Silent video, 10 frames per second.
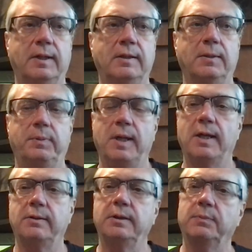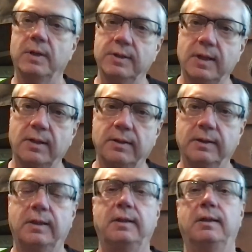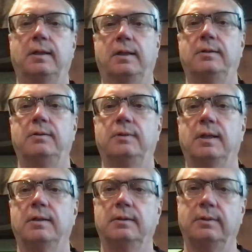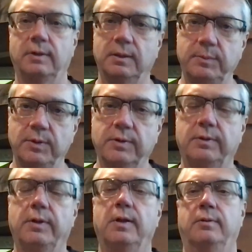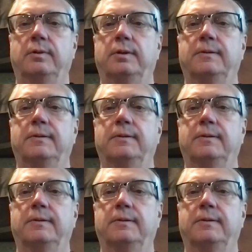The piano, you press down on a key, and you get a musical note.